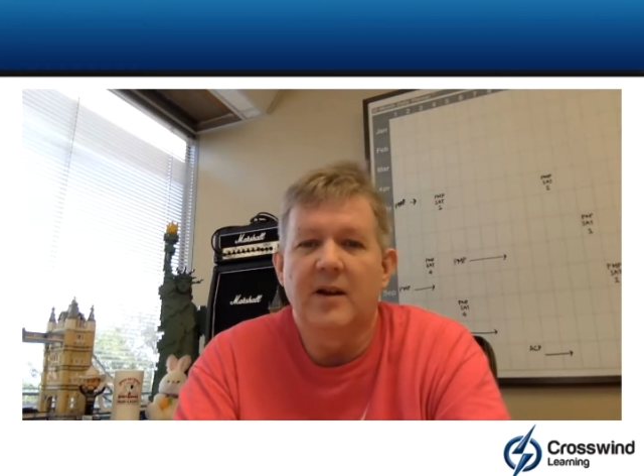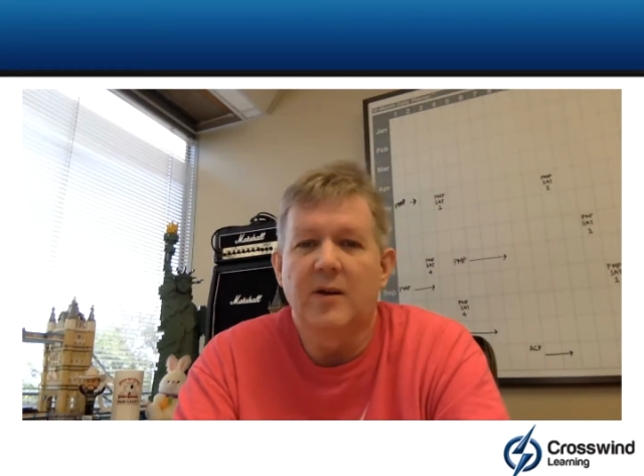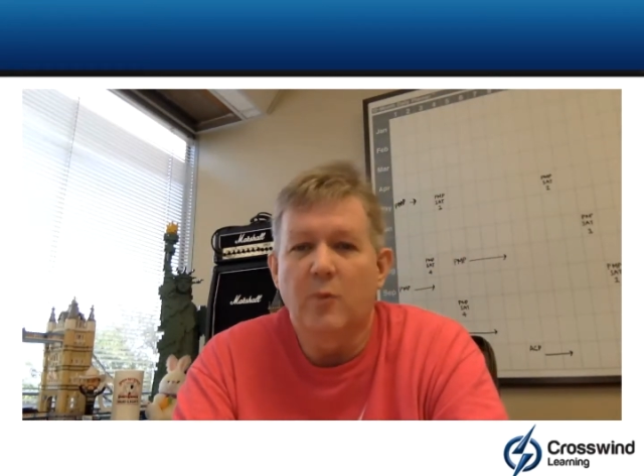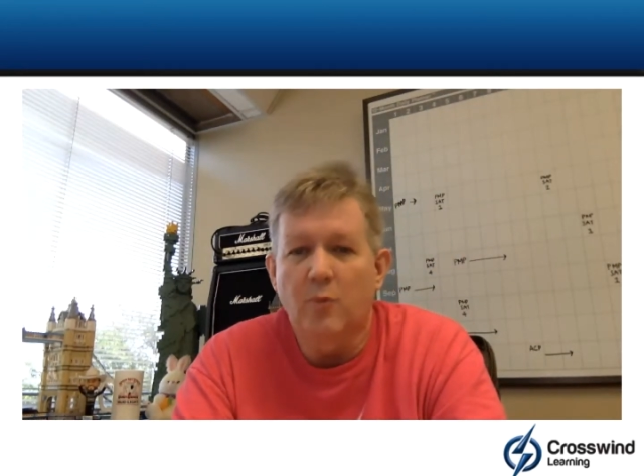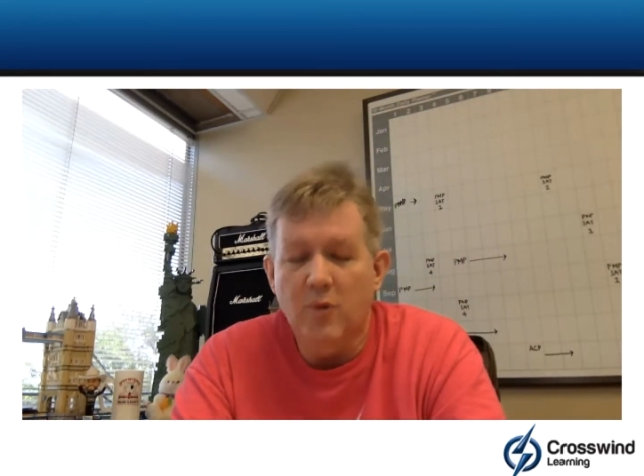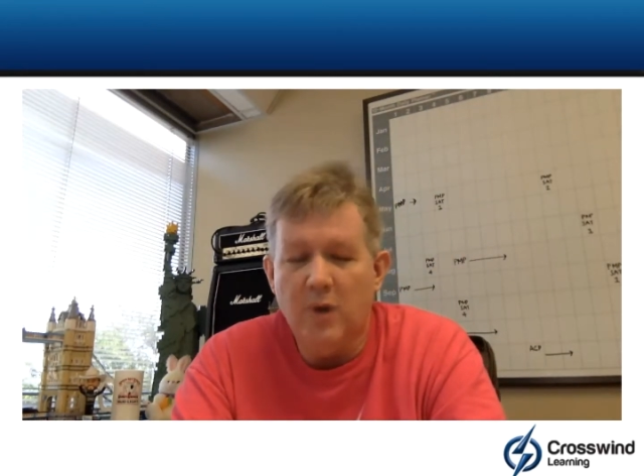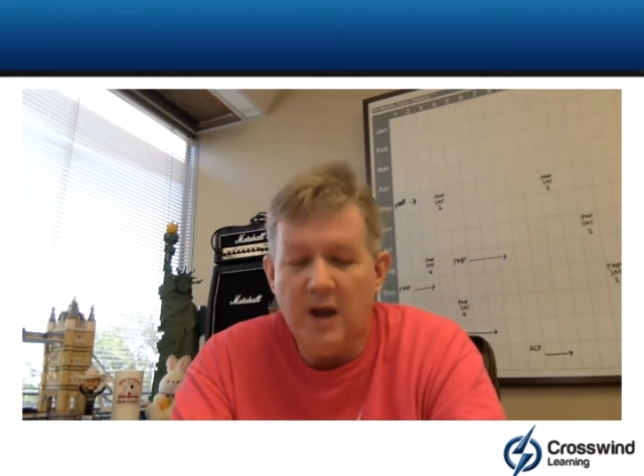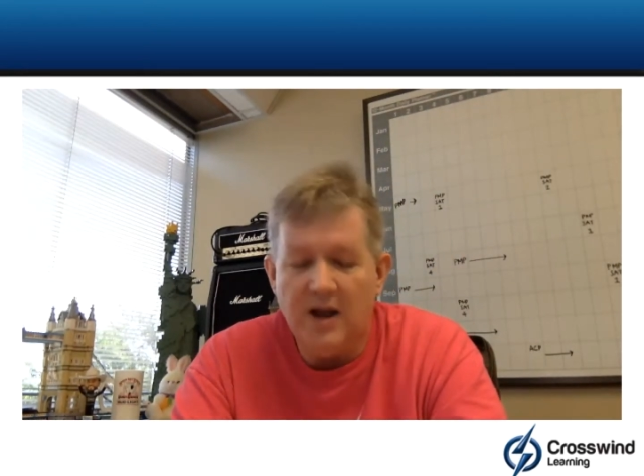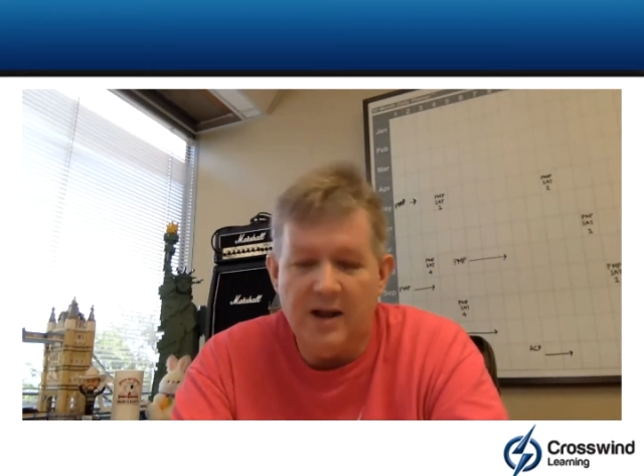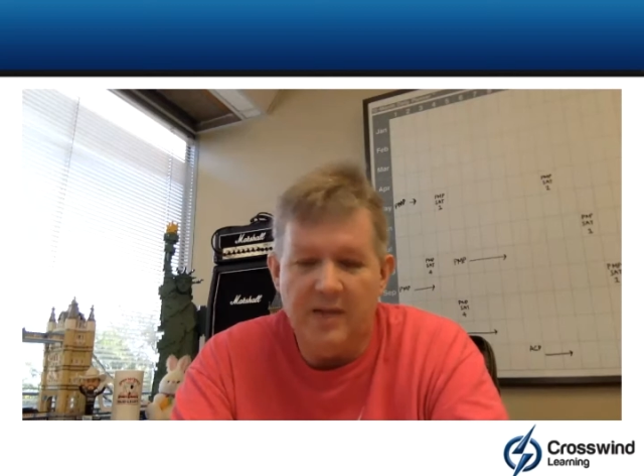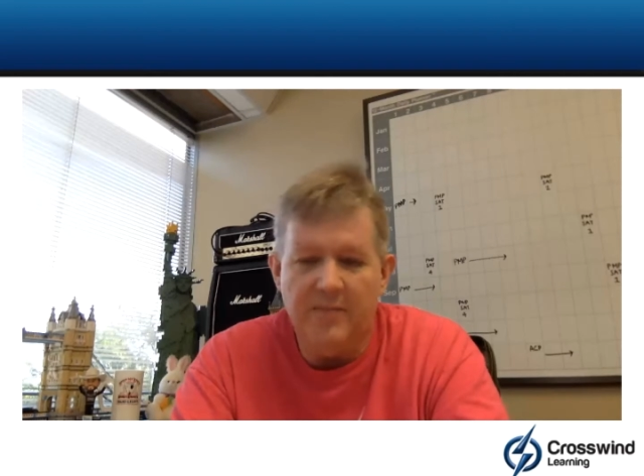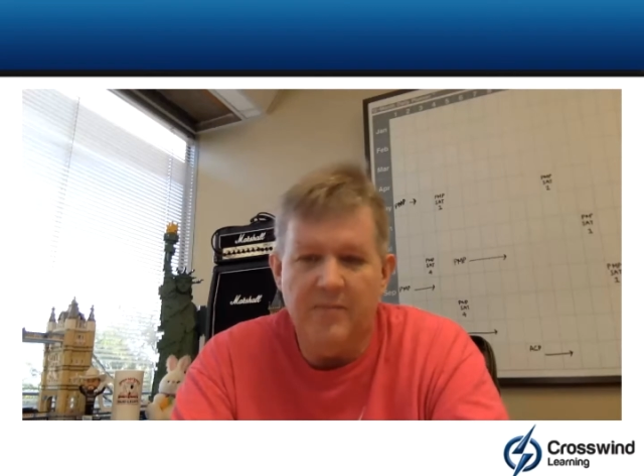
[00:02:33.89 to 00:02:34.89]

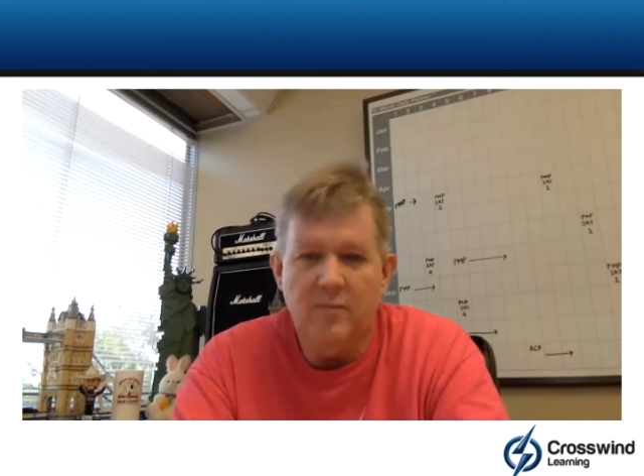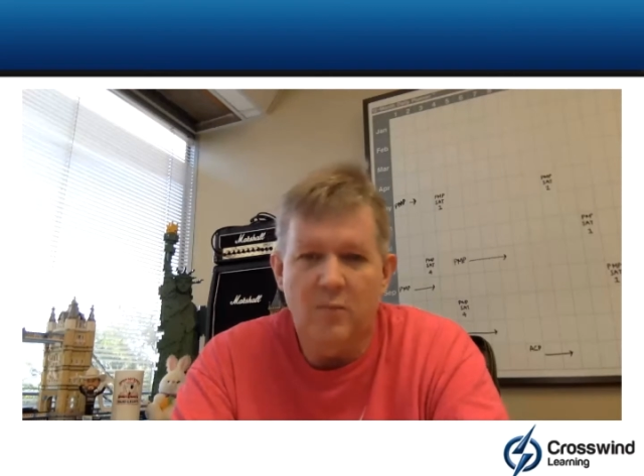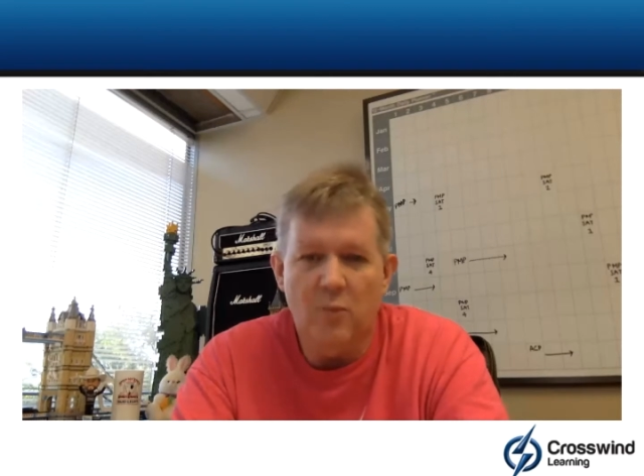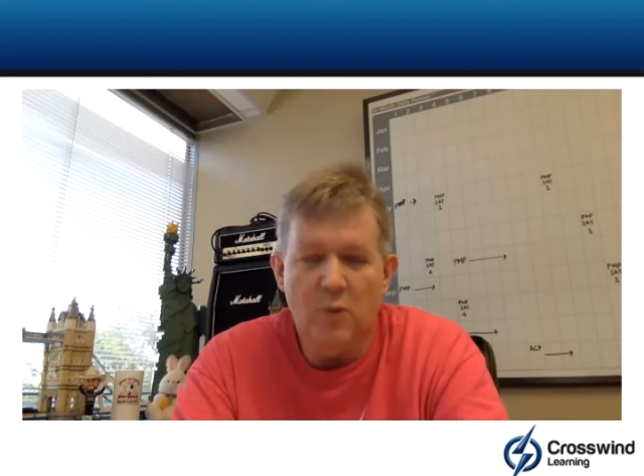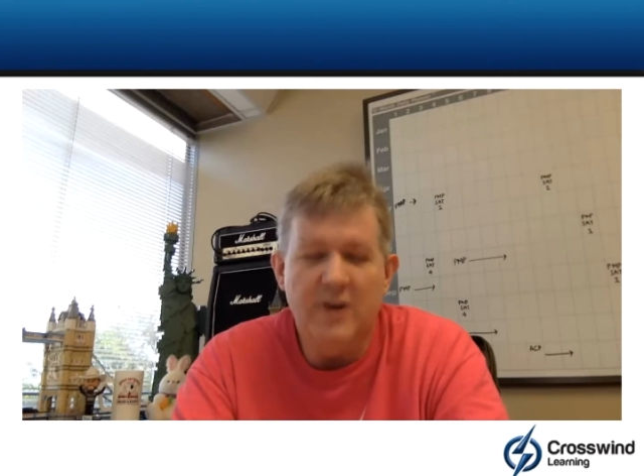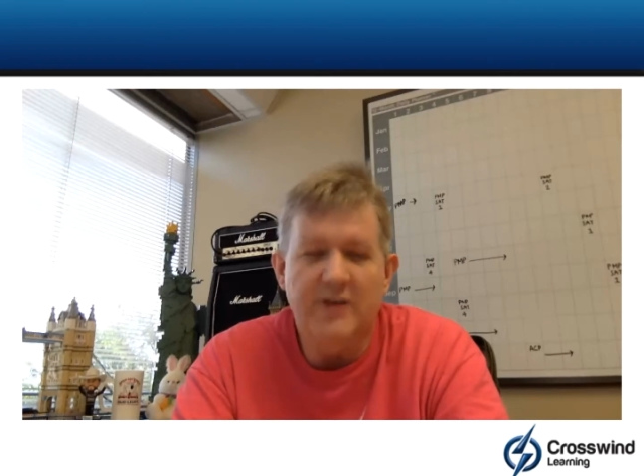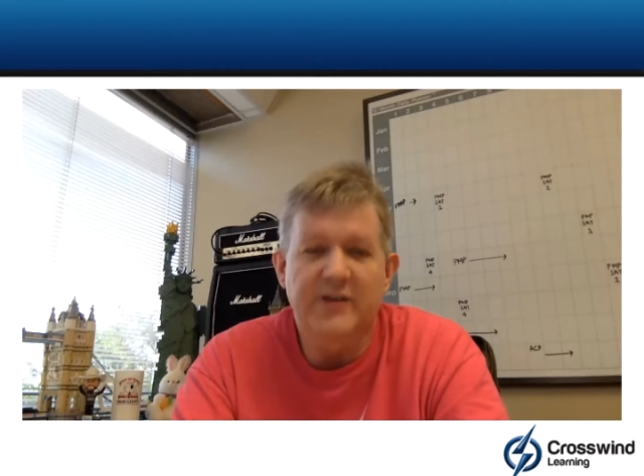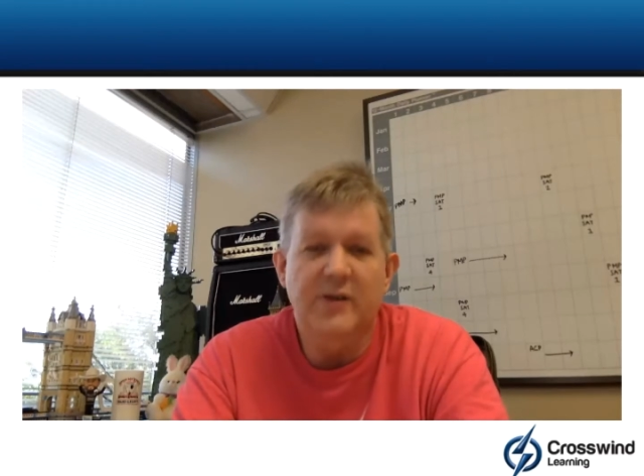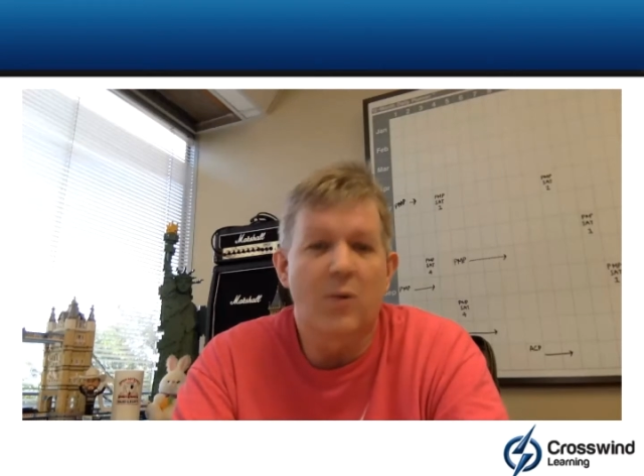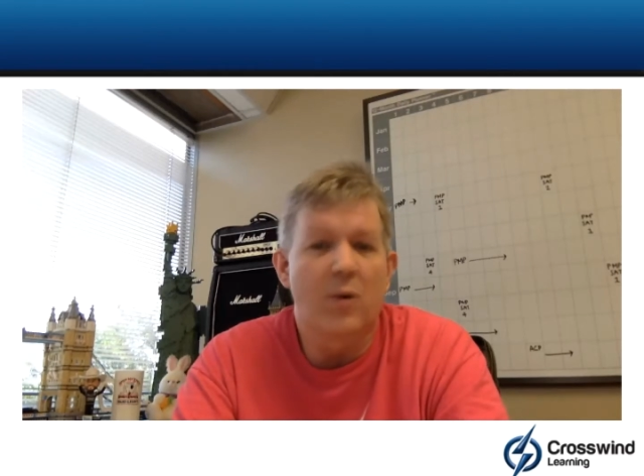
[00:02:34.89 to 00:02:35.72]
risk,